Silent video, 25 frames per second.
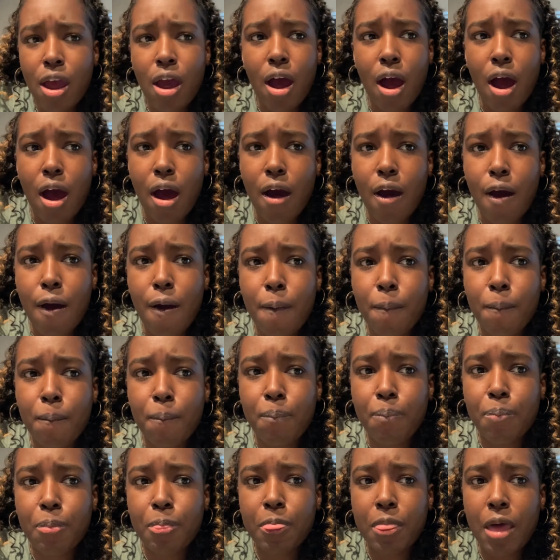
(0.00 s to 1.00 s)

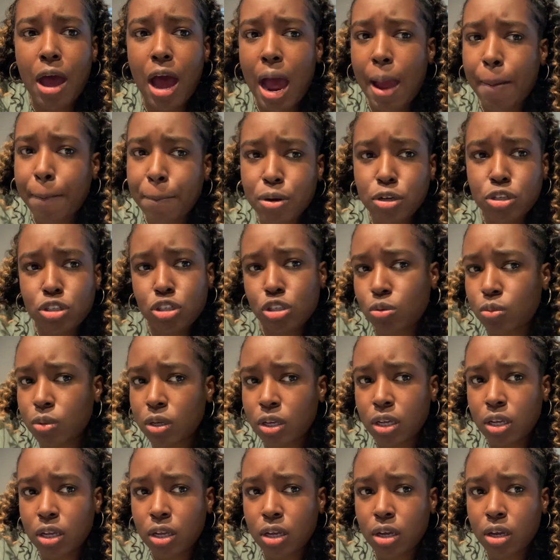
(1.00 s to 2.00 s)
I'm
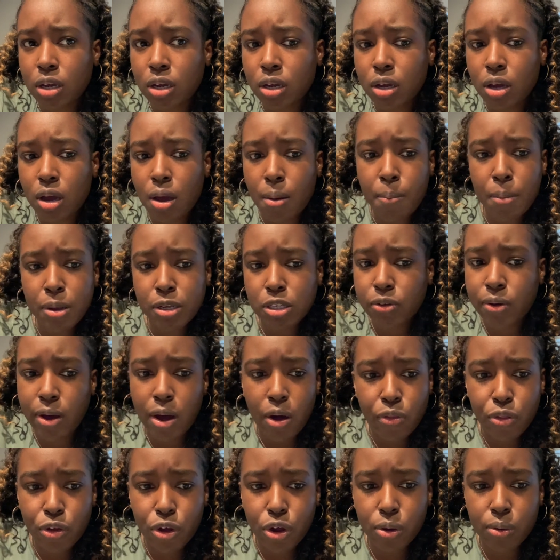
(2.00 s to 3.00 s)
pursuing a mental
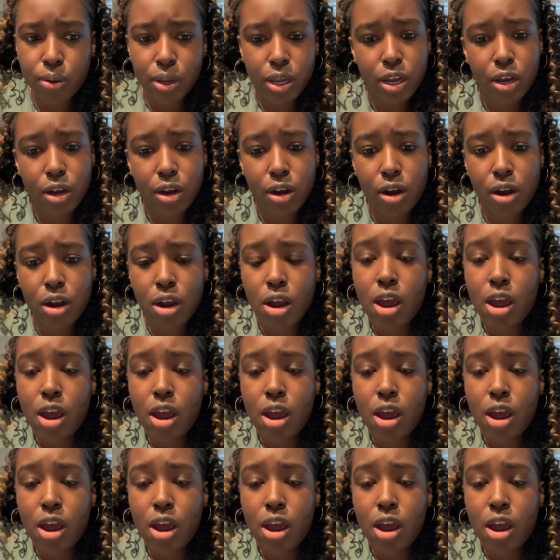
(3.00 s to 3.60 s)
health career.